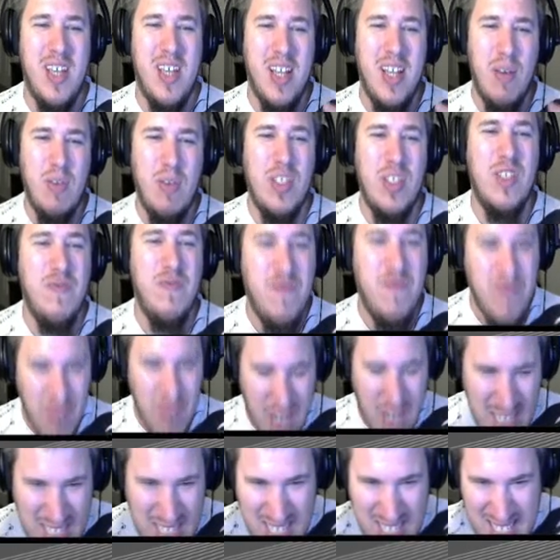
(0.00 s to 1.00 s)
That was
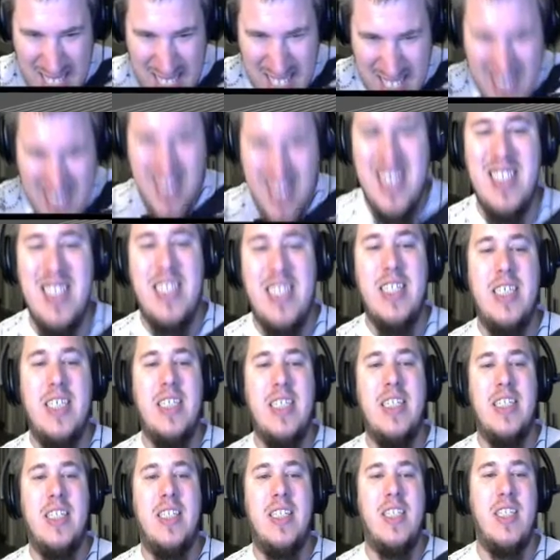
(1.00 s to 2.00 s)
just,
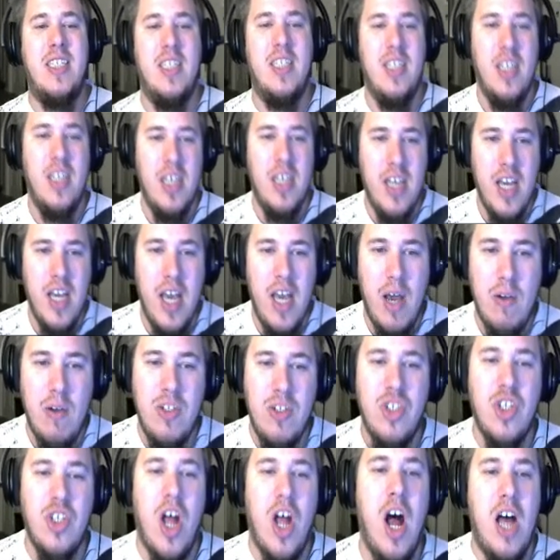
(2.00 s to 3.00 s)
yes! It was
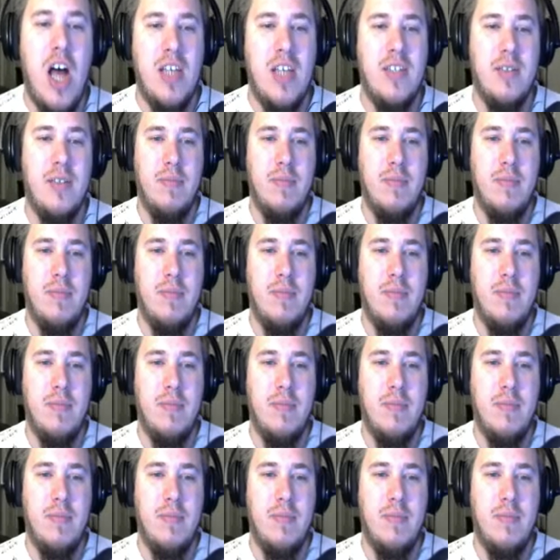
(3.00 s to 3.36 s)
just awesome.